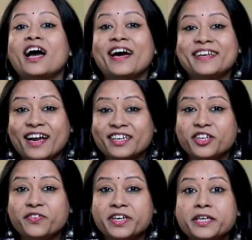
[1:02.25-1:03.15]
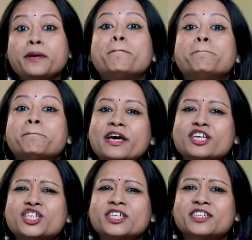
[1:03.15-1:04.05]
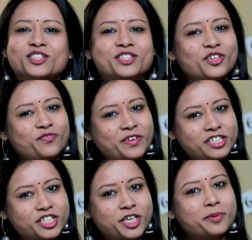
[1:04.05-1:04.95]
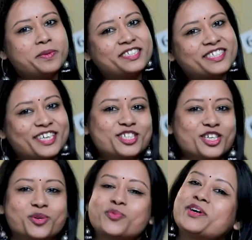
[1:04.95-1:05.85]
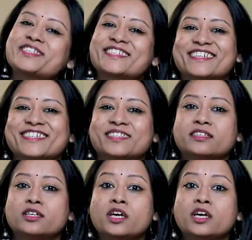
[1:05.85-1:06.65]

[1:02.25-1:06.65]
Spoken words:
an activity Measure the Vegetable Treasure was taken.